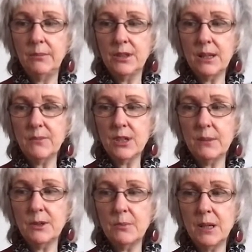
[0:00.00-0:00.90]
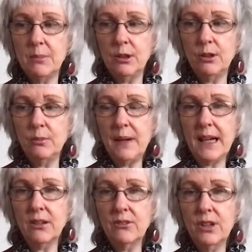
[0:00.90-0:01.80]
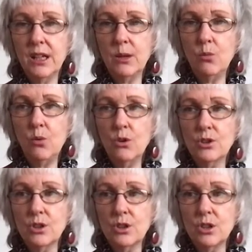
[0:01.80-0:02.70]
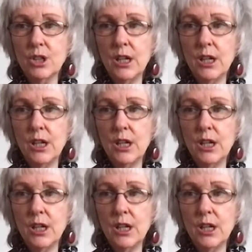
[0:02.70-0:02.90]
sometimes people look back and think it wasn't